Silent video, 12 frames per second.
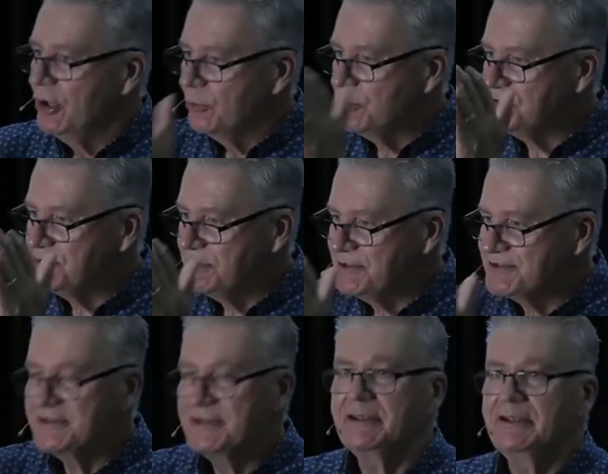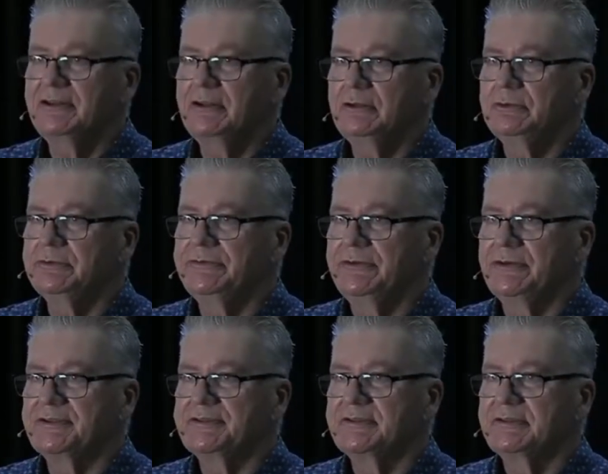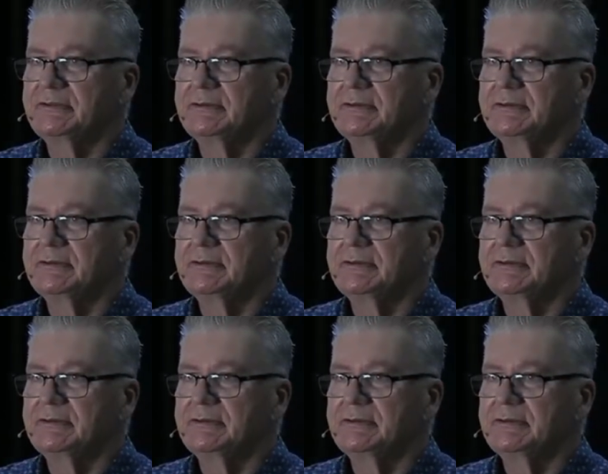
We should be seeking the Lord first